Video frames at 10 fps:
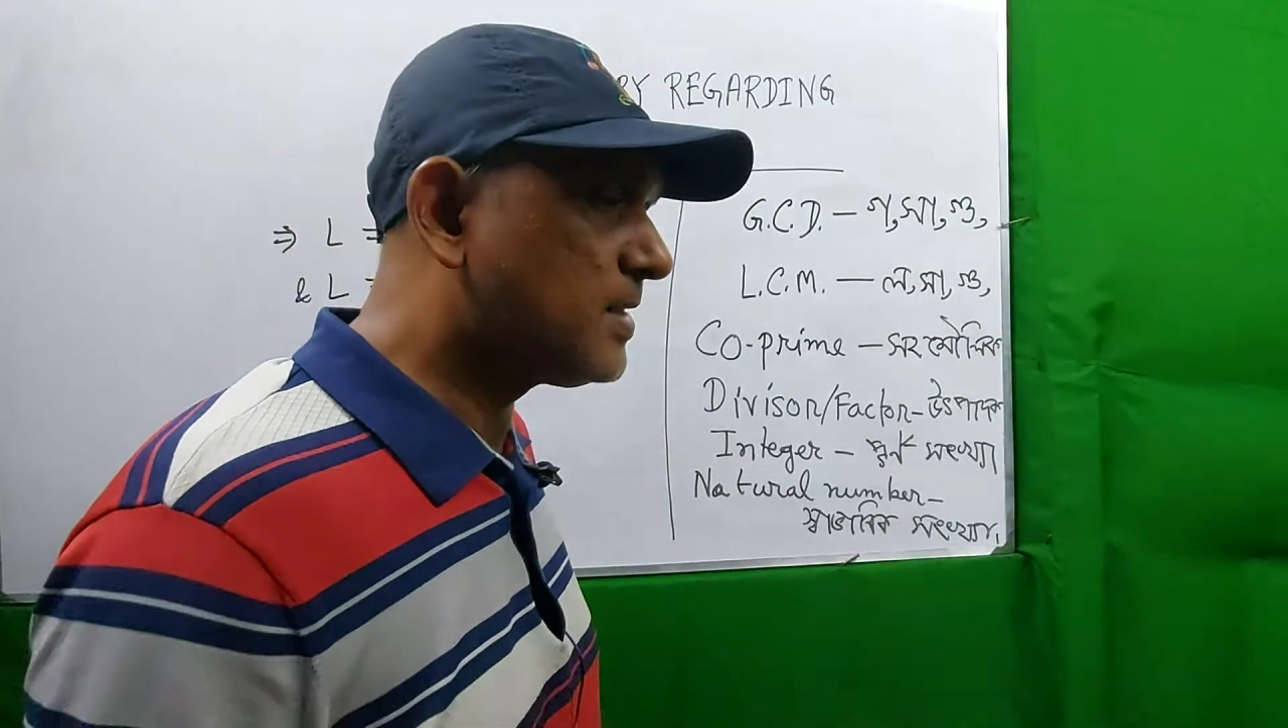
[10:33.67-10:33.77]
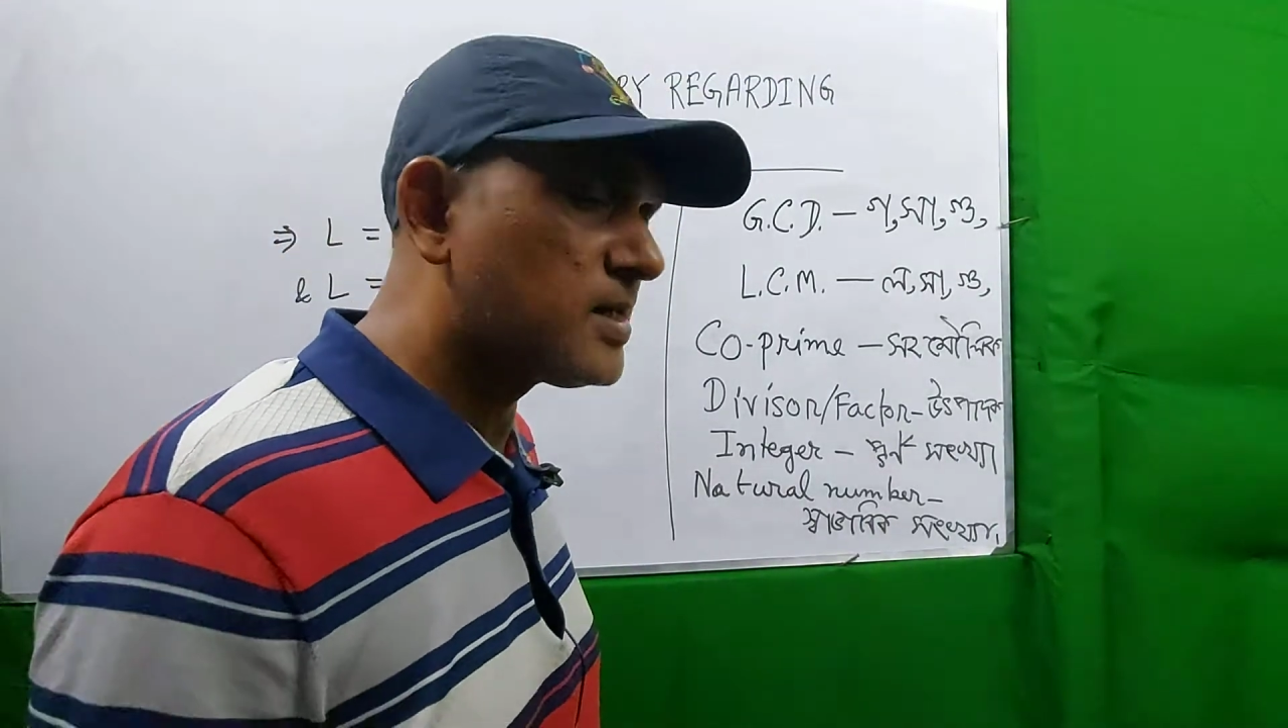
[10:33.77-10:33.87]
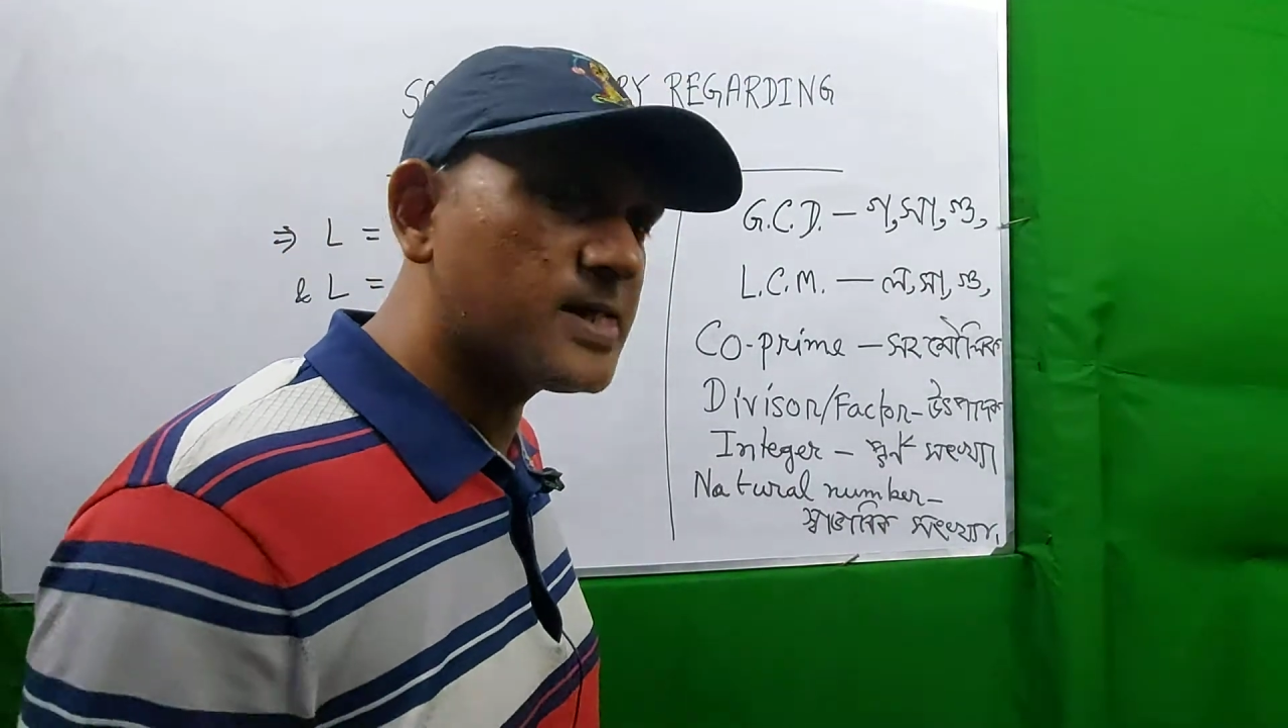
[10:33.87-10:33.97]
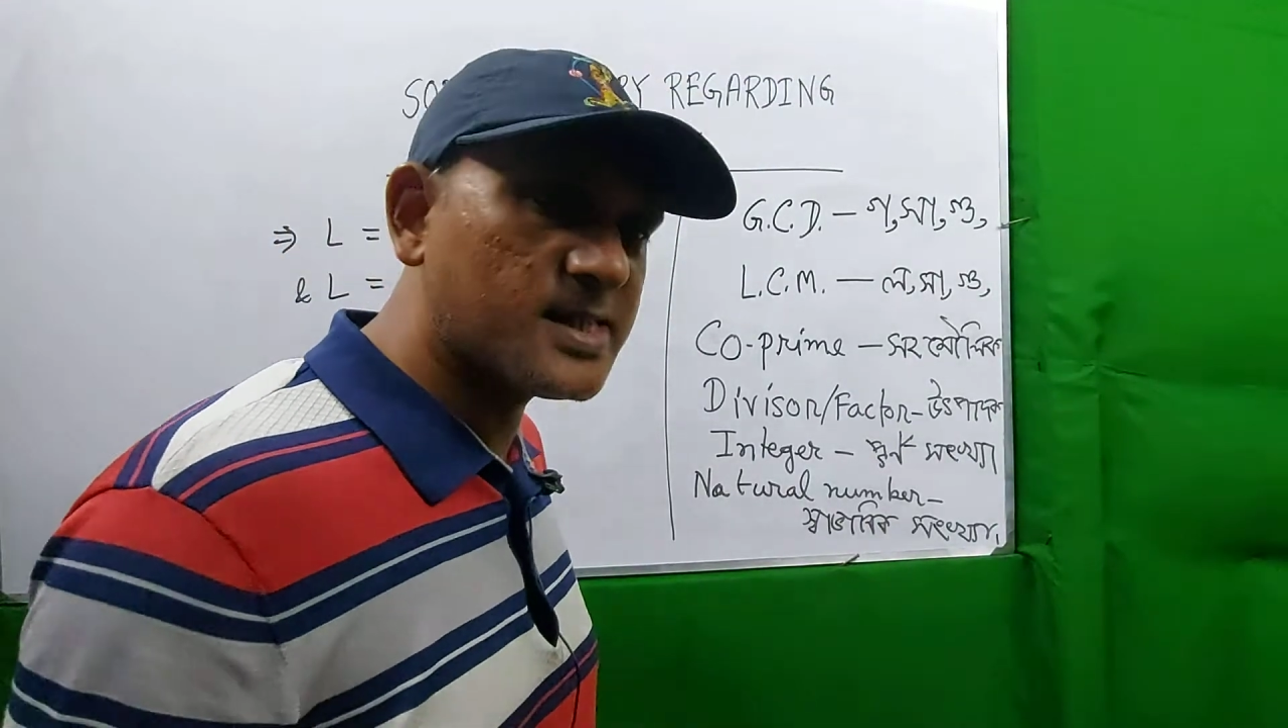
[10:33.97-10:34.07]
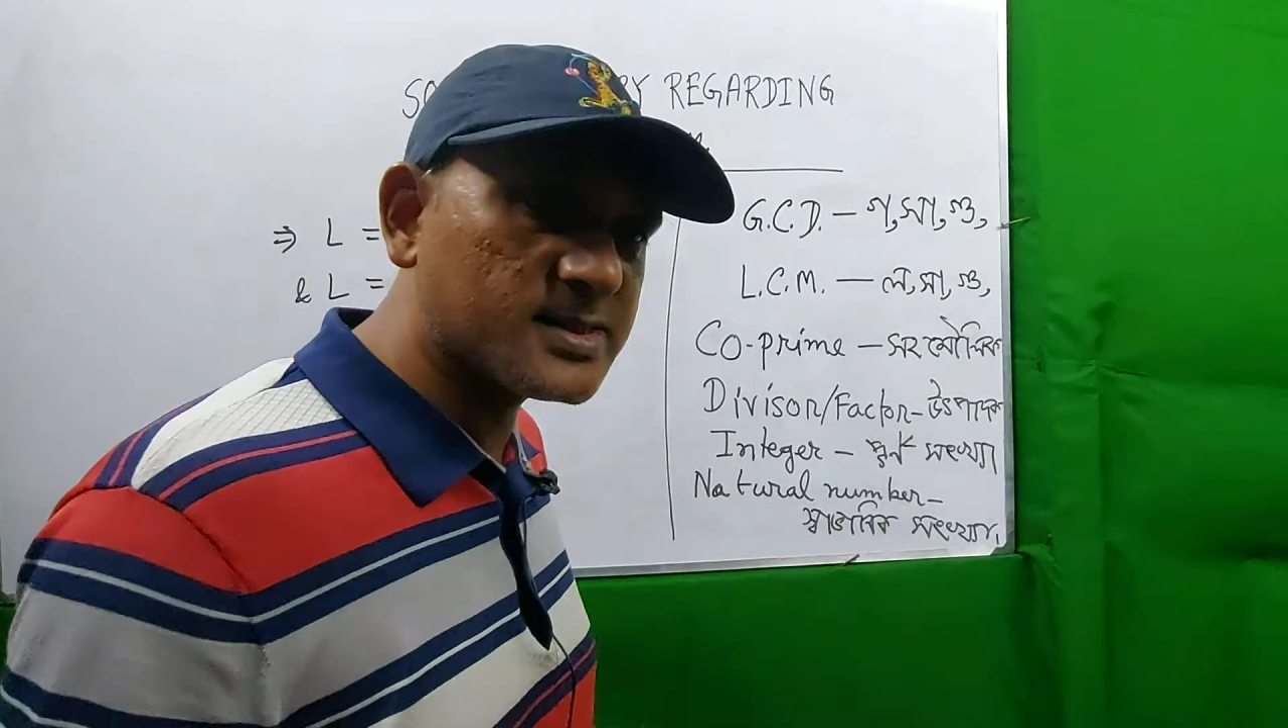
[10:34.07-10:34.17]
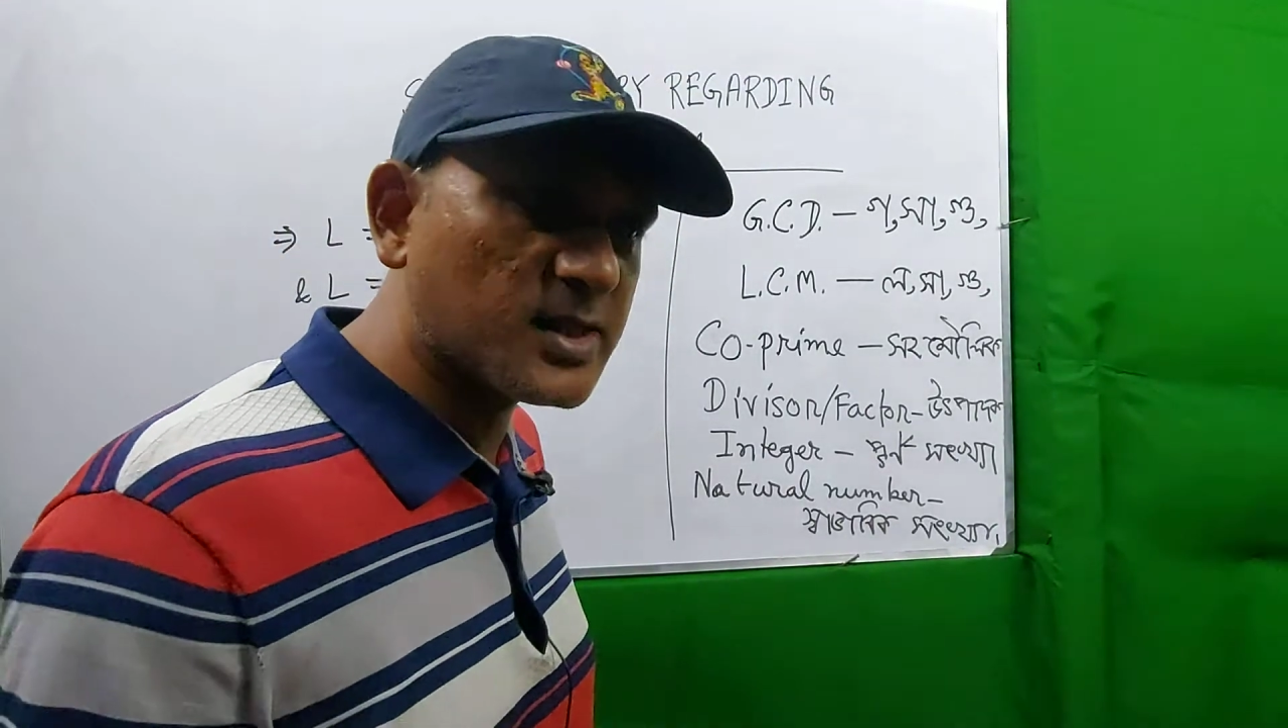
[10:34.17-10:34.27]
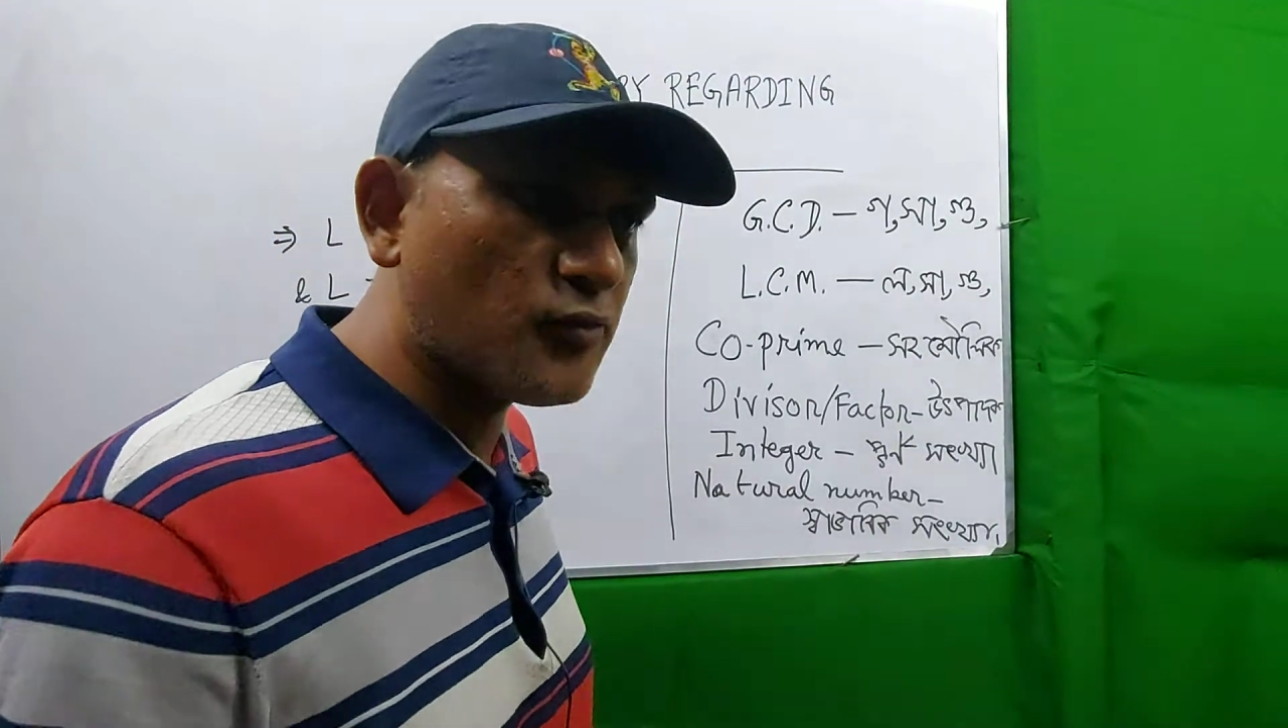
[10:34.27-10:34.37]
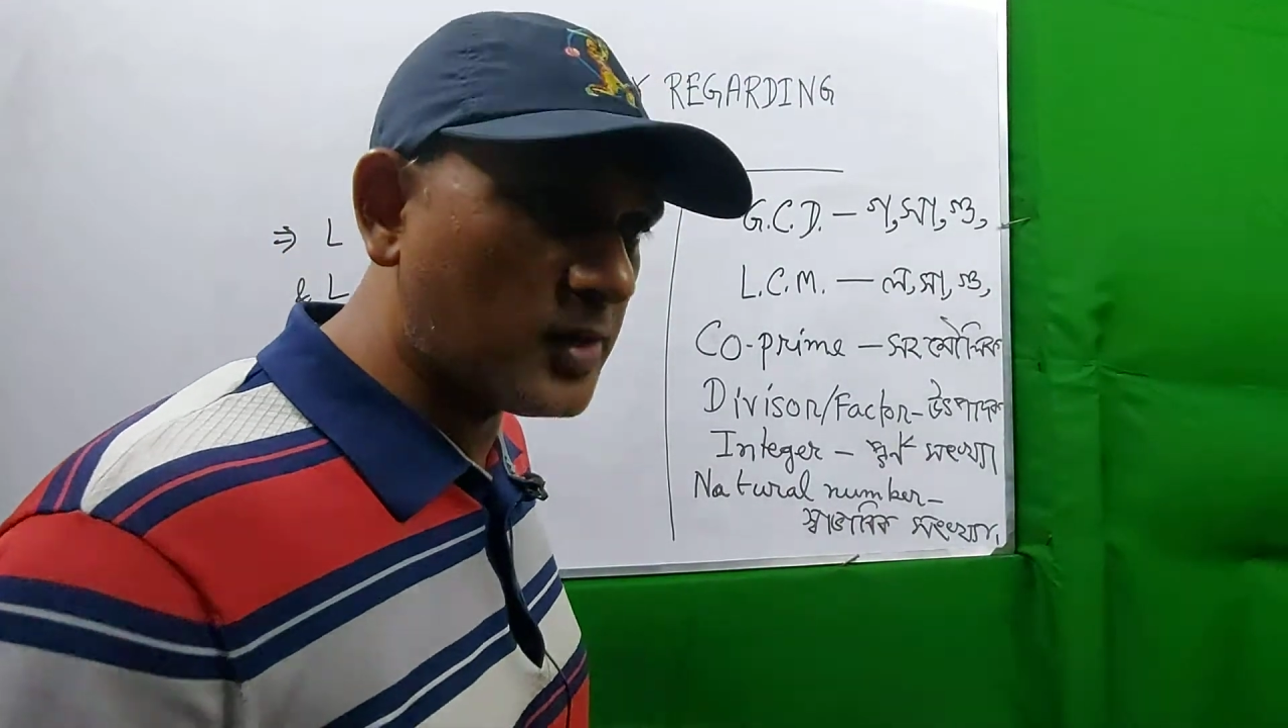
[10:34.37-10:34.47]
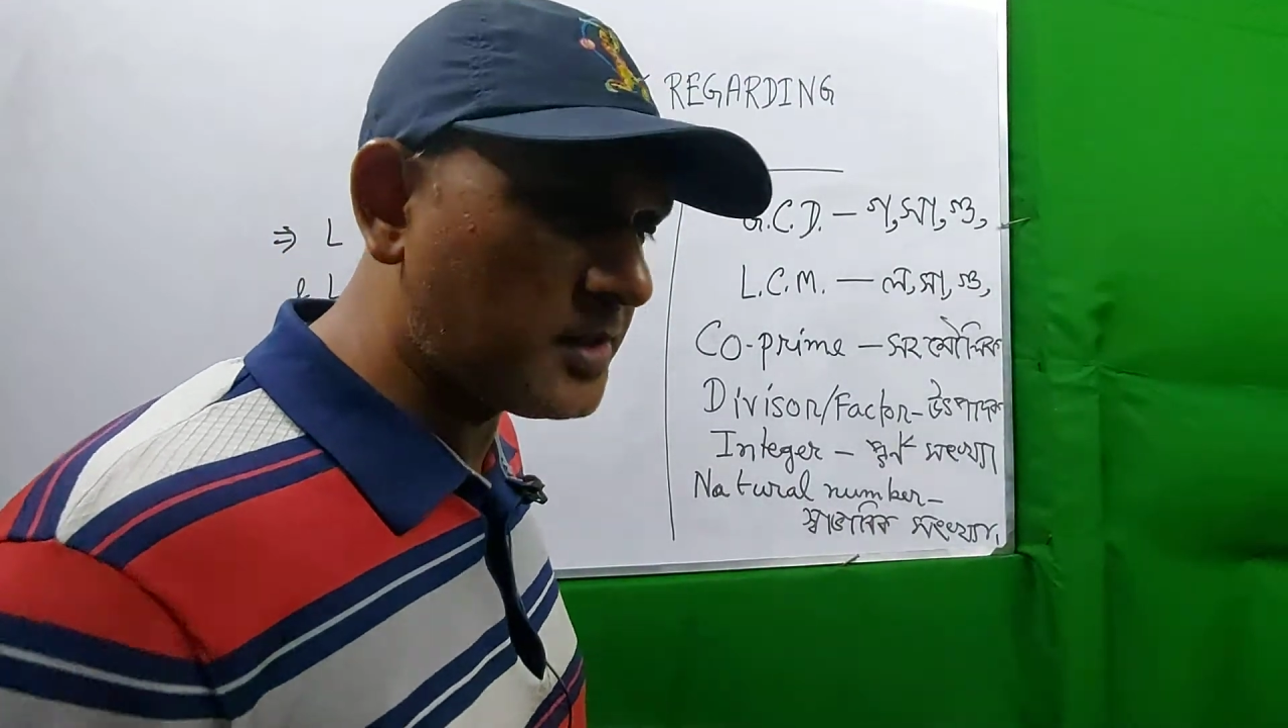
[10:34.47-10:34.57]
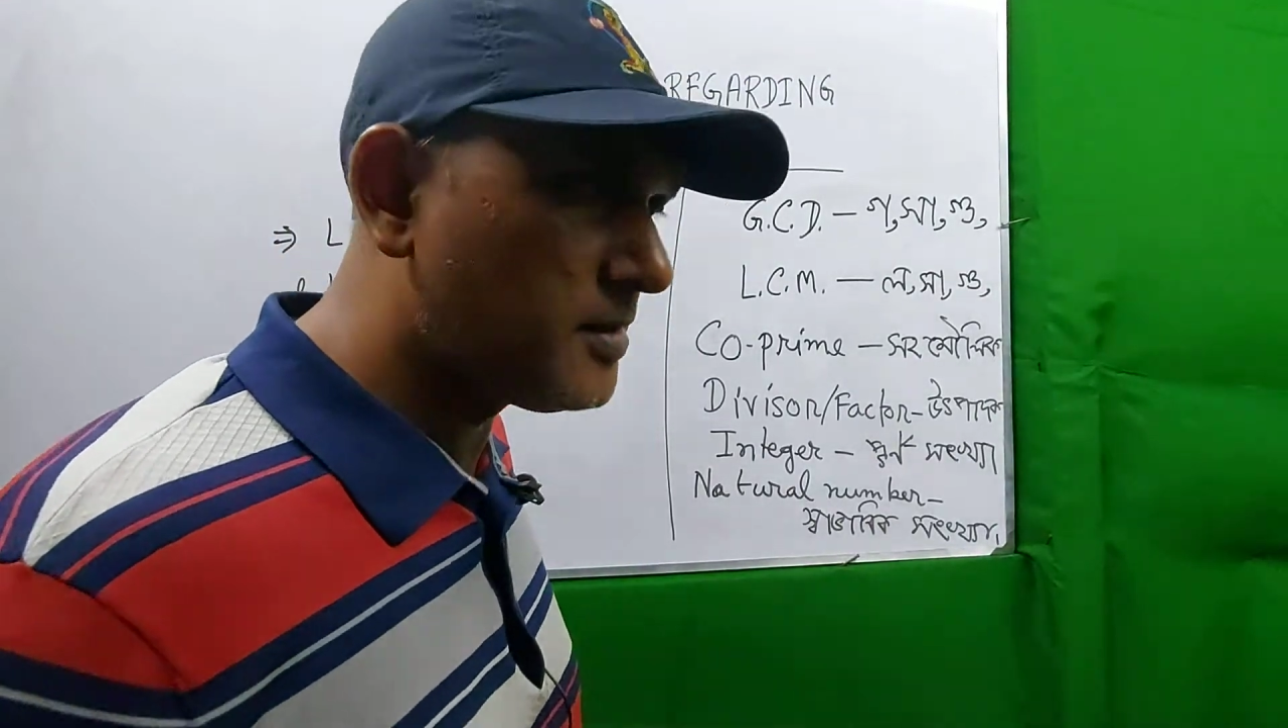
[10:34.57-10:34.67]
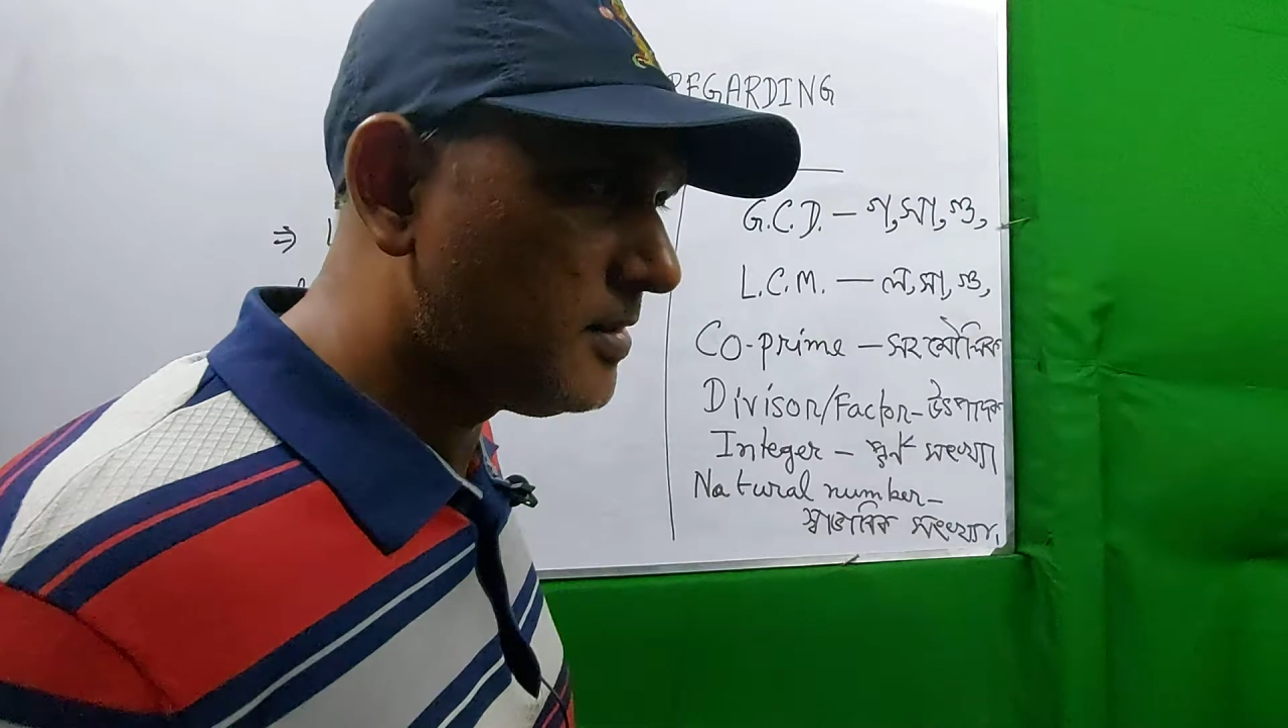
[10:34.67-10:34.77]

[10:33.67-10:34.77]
greater than 1.